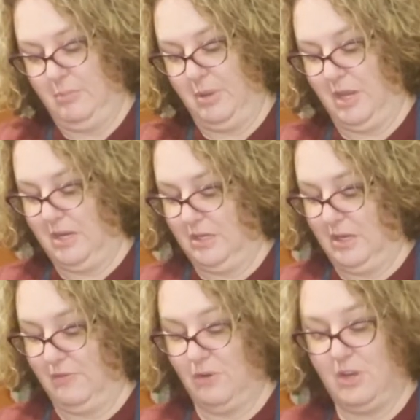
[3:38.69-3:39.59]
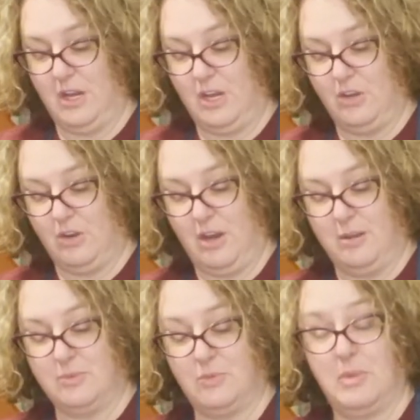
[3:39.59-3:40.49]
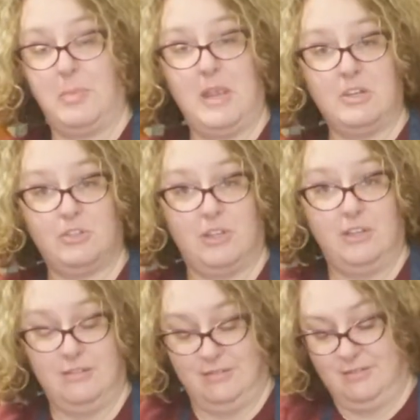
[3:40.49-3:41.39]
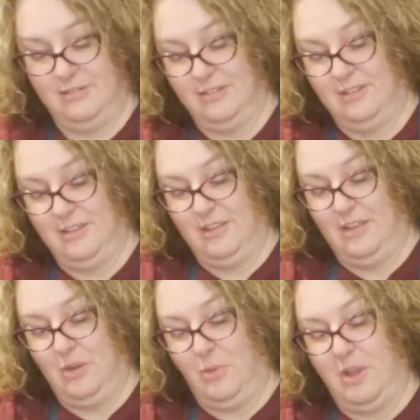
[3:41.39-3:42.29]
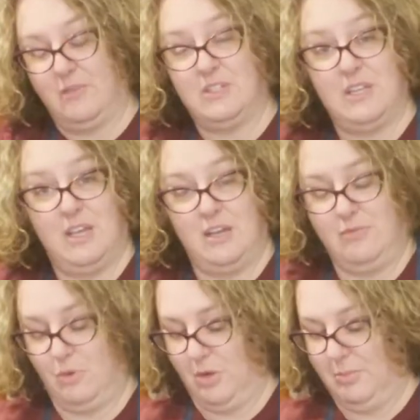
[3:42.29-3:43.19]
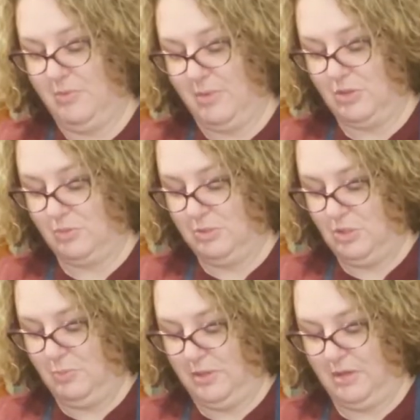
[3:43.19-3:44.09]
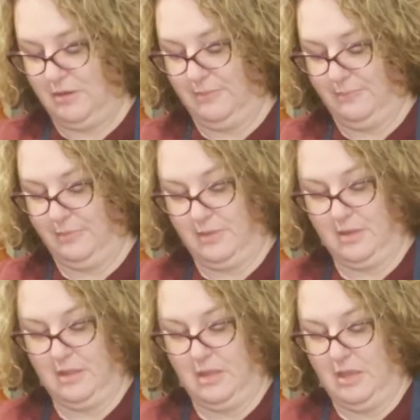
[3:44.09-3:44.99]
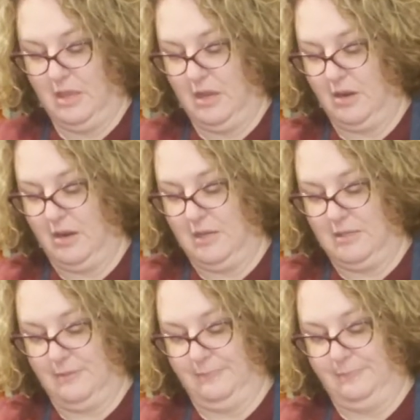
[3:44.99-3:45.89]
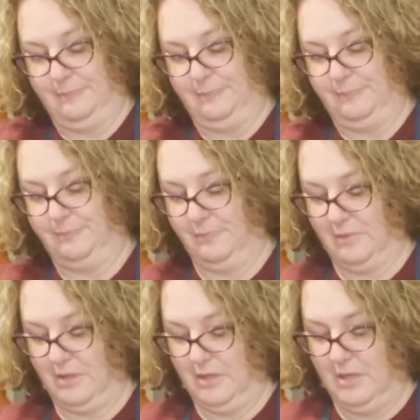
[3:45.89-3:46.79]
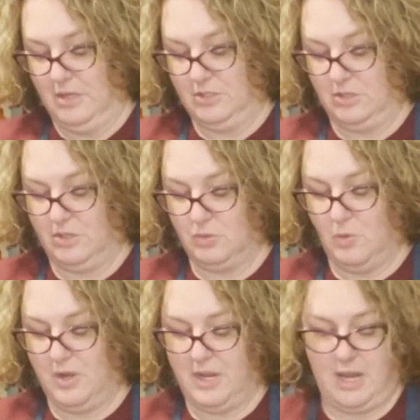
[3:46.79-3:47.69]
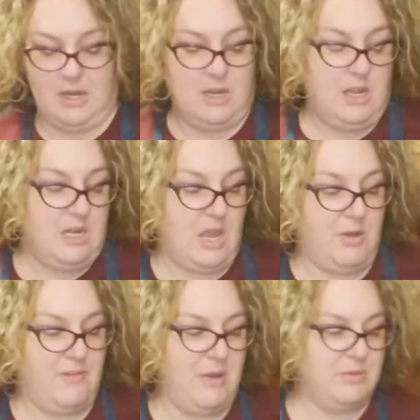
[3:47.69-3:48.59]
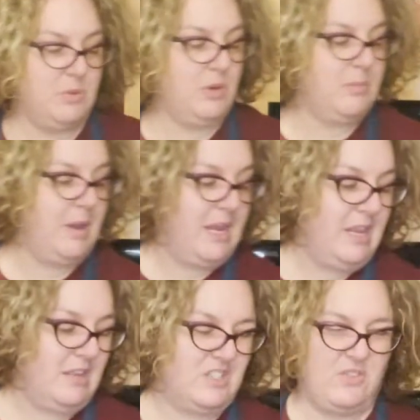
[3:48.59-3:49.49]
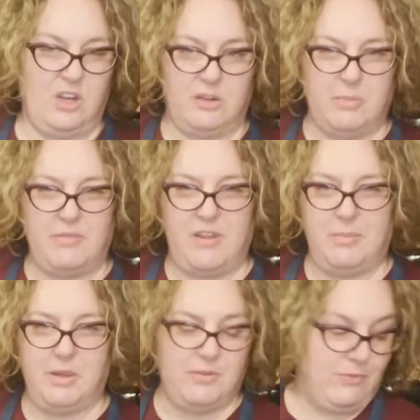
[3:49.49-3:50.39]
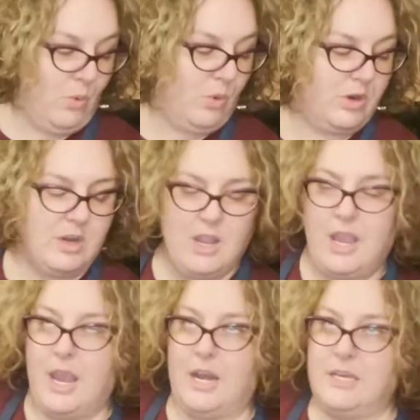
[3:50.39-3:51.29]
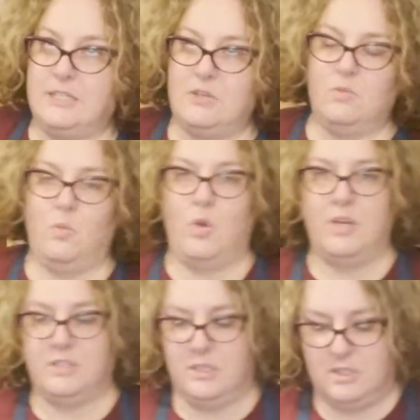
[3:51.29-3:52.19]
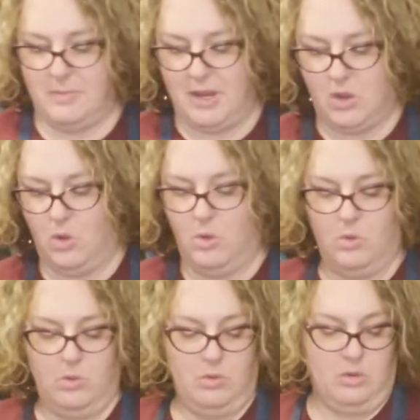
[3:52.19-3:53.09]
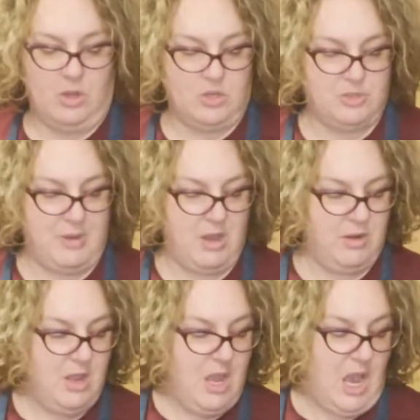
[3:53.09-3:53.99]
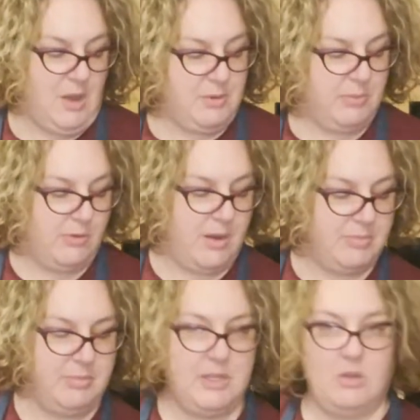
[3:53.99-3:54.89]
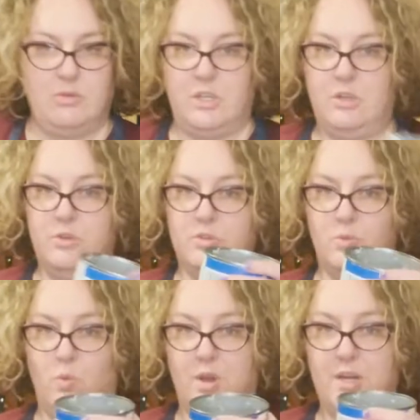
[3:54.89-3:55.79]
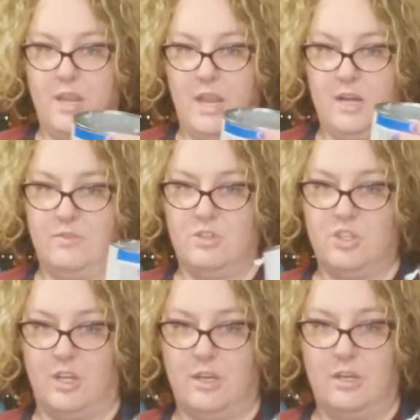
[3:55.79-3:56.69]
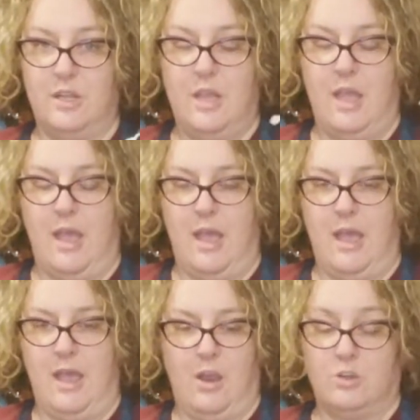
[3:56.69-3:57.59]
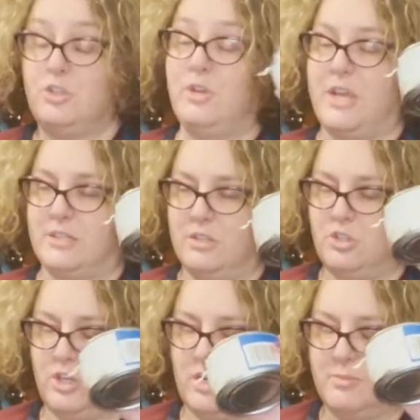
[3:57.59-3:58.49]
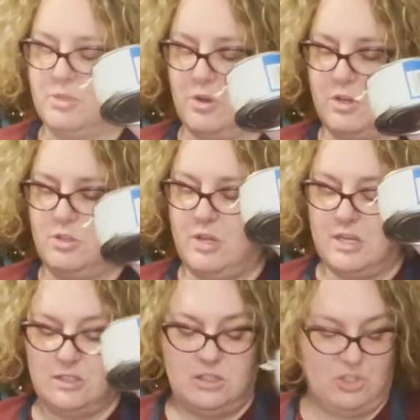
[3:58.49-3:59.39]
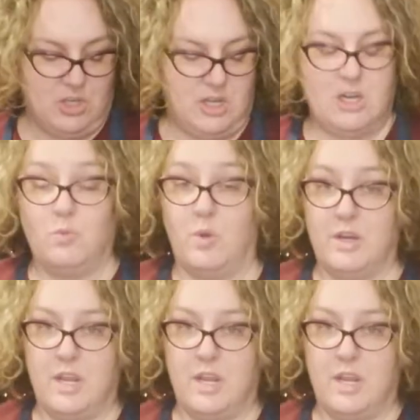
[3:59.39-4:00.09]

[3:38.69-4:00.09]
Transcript: but if you're getting your items from the pantry, we have a ton of cream of mushroom soup in there. All right. So there's 1 can. Now, if I was only making this for like my family of 4 and I didn't want to make a whole large amount, I would probably only use 1 can of the chicken, or 2 cans of the chicken. I'm sorry, 2 cans of the chicken and 1